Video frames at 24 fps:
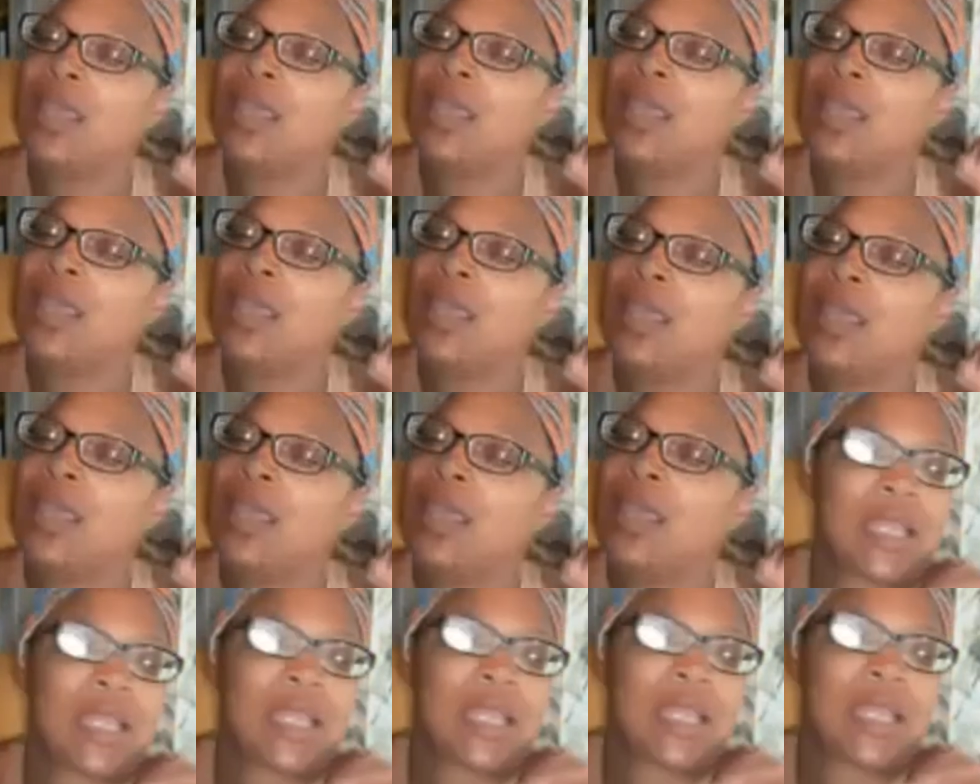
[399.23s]

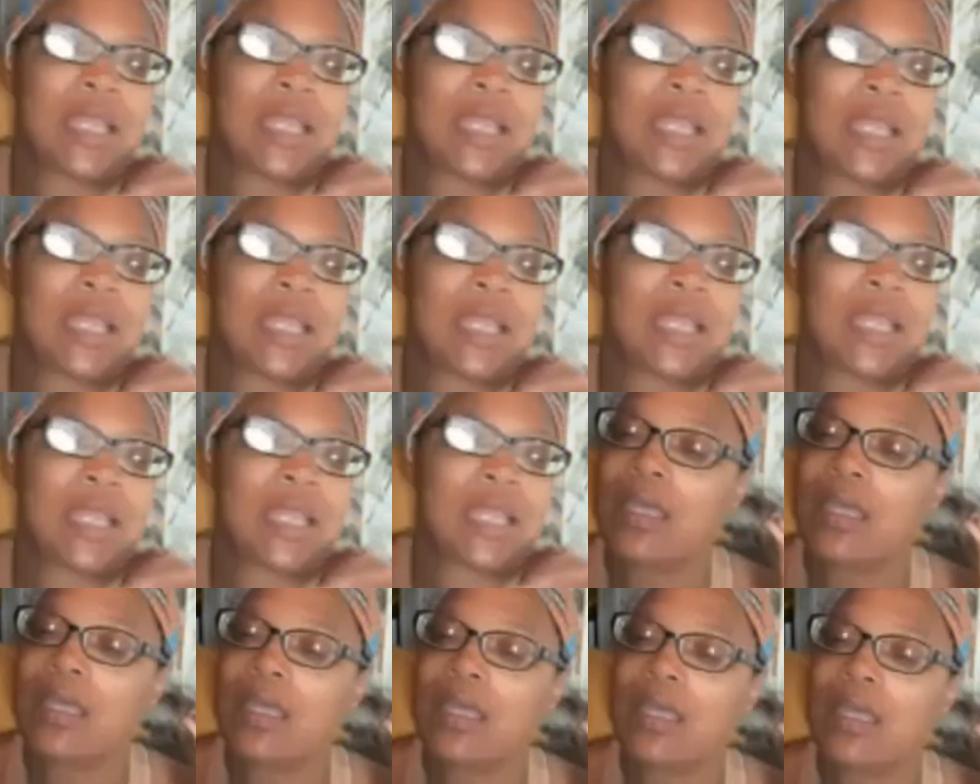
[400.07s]
God does not
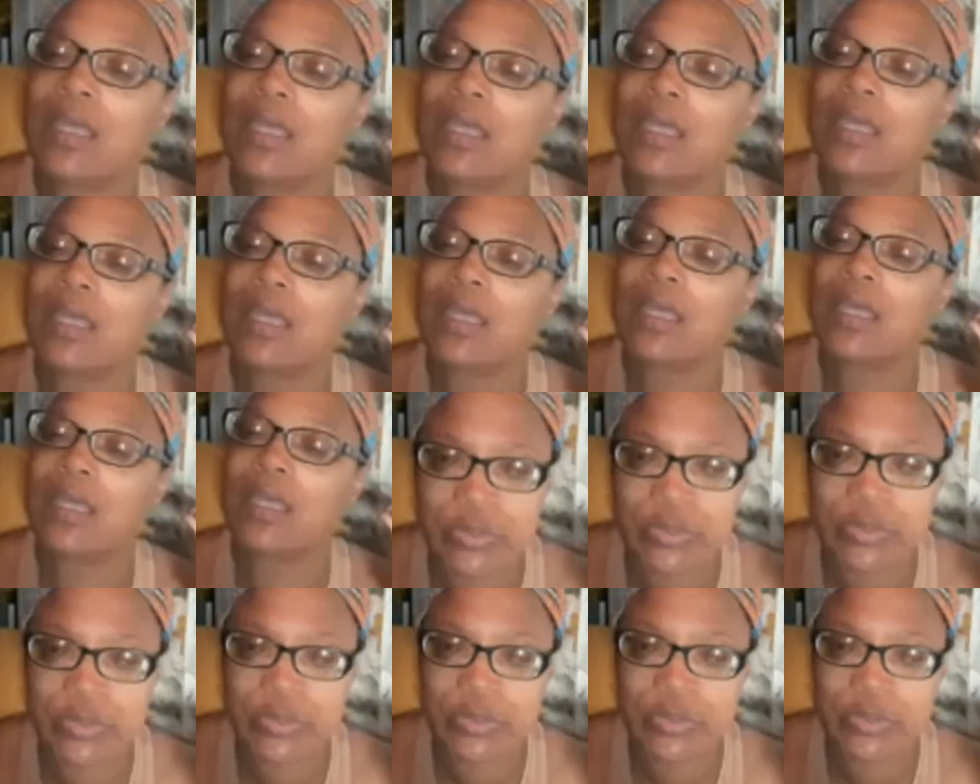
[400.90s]
like
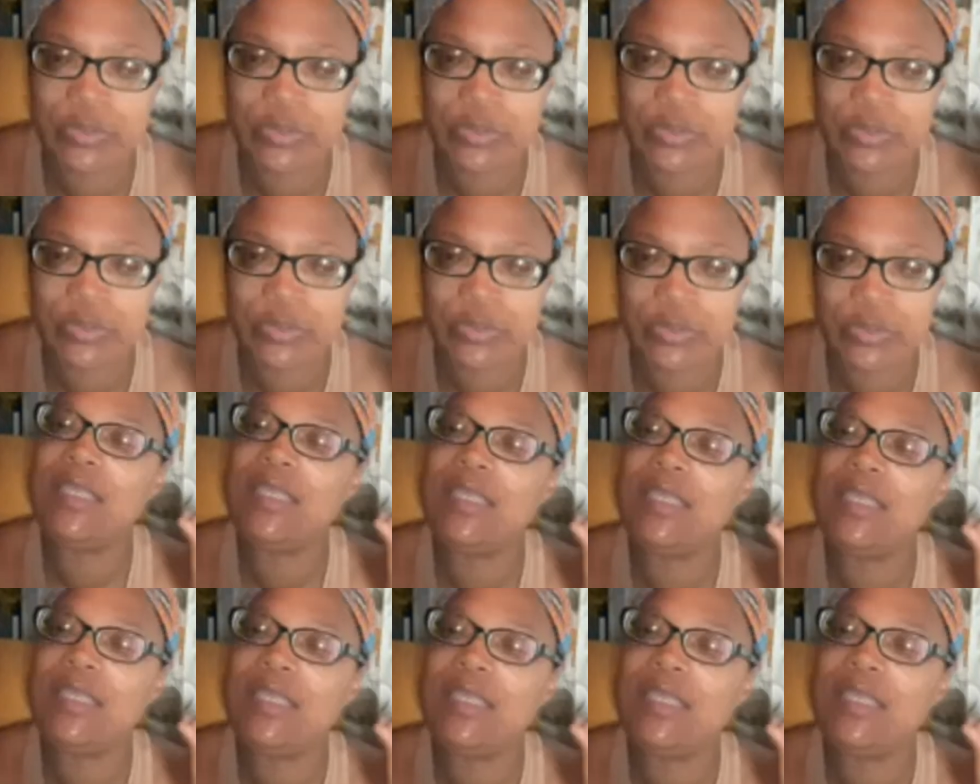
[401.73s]
liars.
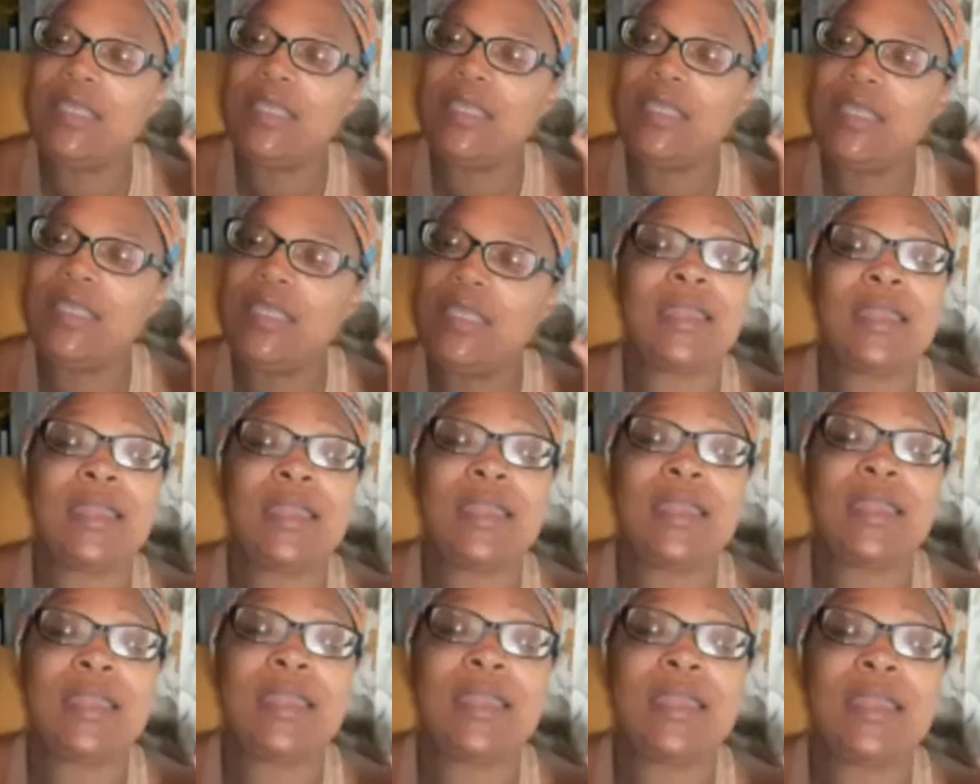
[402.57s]
He said he
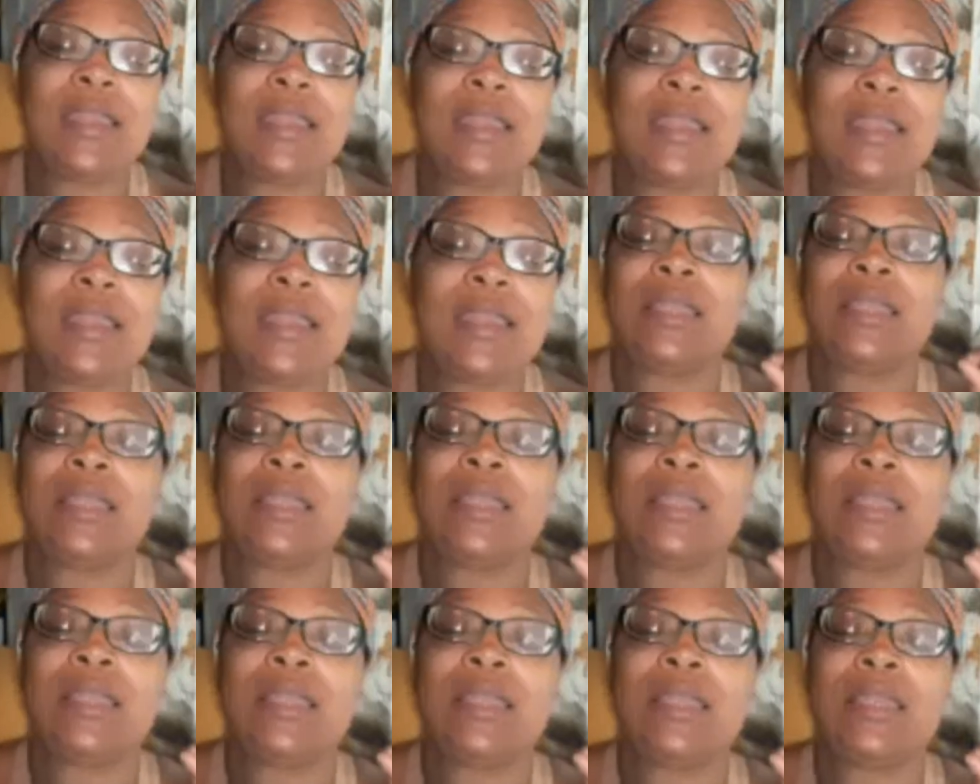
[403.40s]
cannot
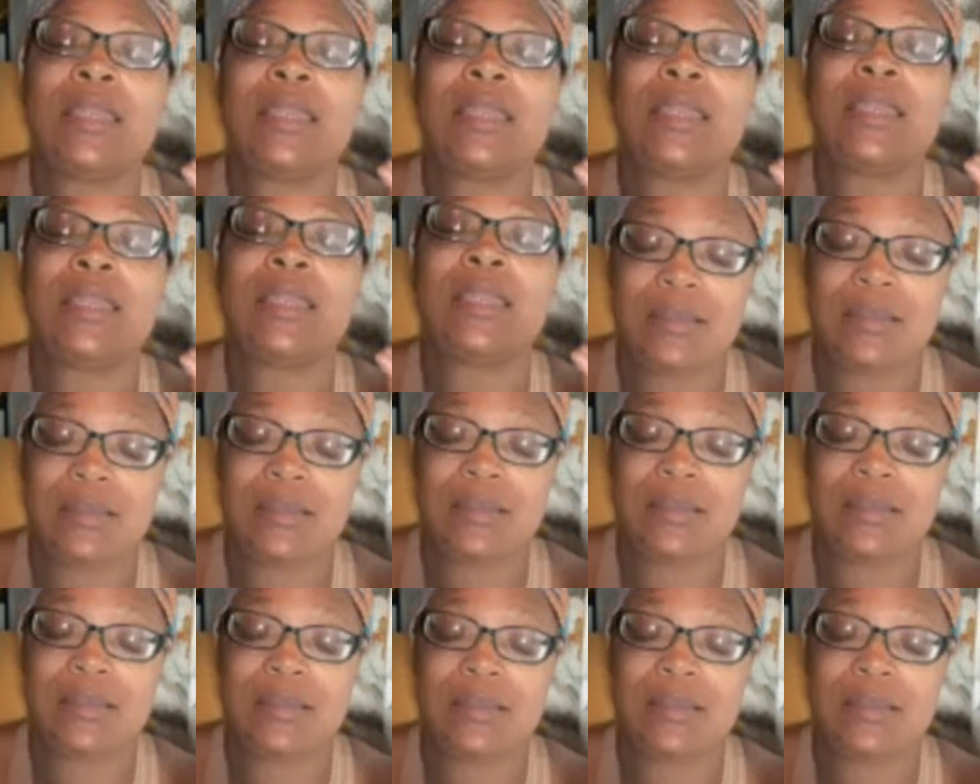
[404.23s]
lie.